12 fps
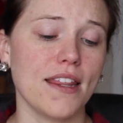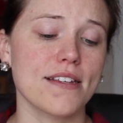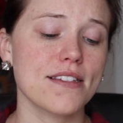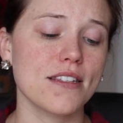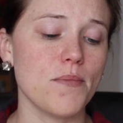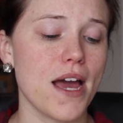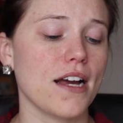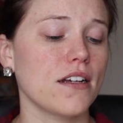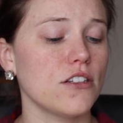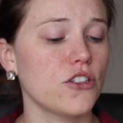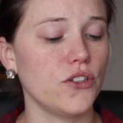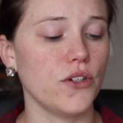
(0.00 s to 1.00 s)
This is the
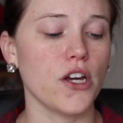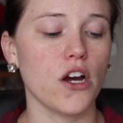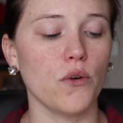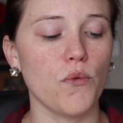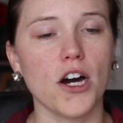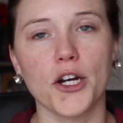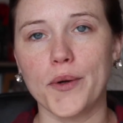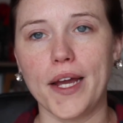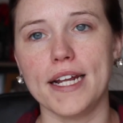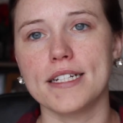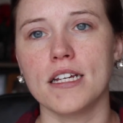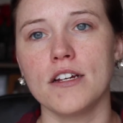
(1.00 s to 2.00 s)
MAC Studio Water
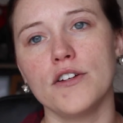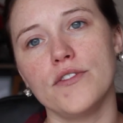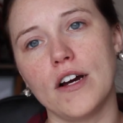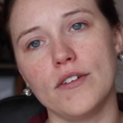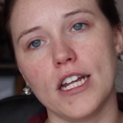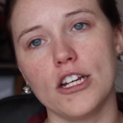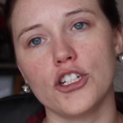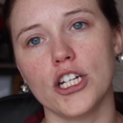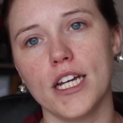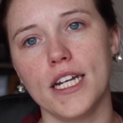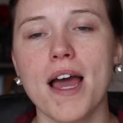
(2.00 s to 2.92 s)
Weight Foundation.